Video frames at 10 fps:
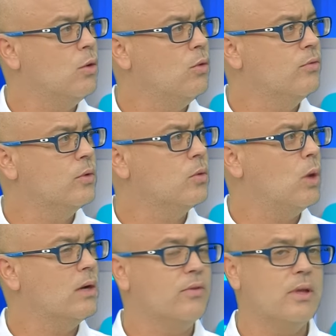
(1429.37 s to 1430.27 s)
off with
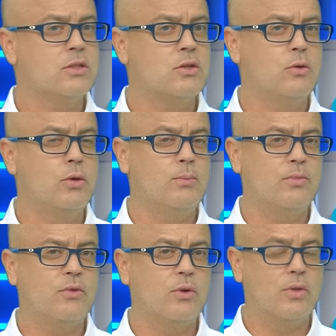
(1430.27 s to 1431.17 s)
one false loop
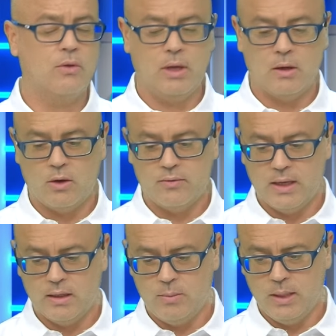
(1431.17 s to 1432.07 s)
for a three and a half
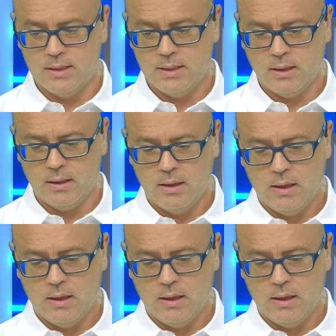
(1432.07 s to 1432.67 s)
length beating.